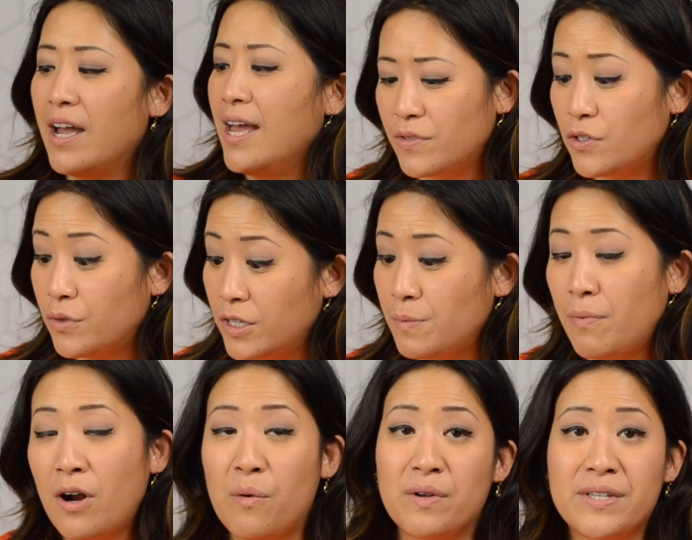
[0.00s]
So this
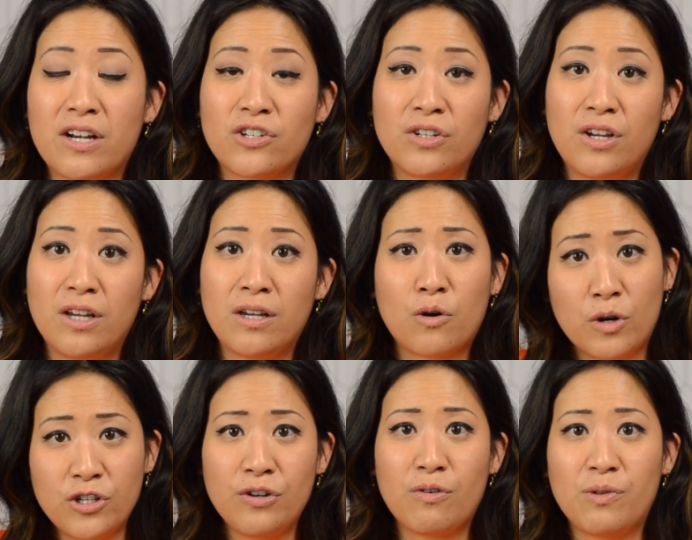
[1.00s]
bar was actually
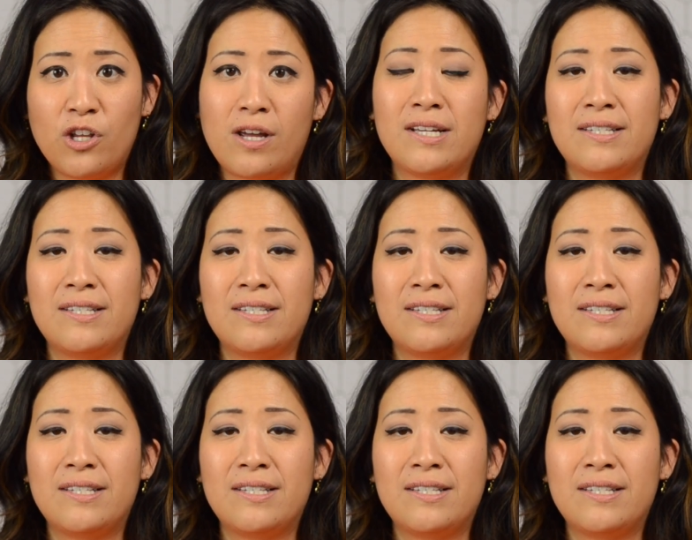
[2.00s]
originally from the United